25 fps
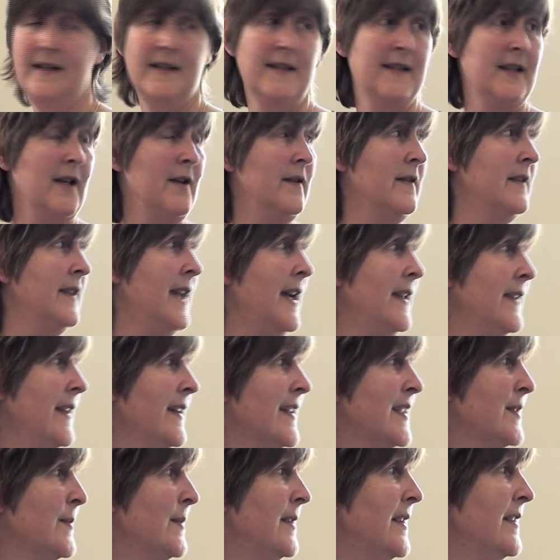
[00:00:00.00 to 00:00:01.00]
So
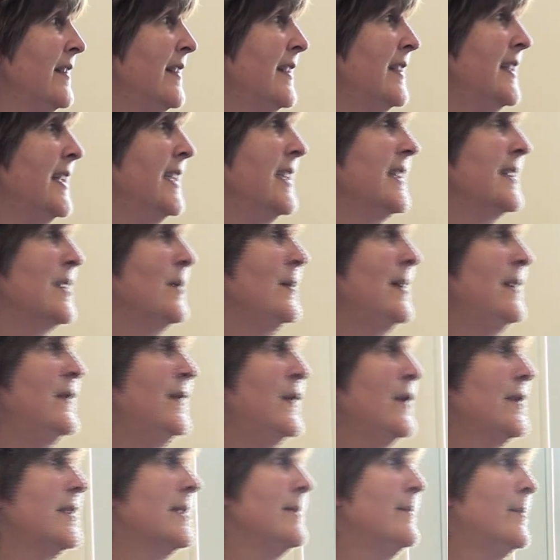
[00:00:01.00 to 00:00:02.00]
that's one of the things that we
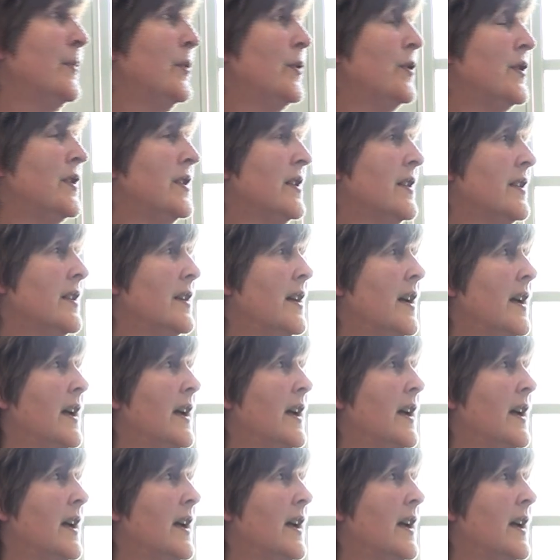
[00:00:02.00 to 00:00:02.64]
feel is important.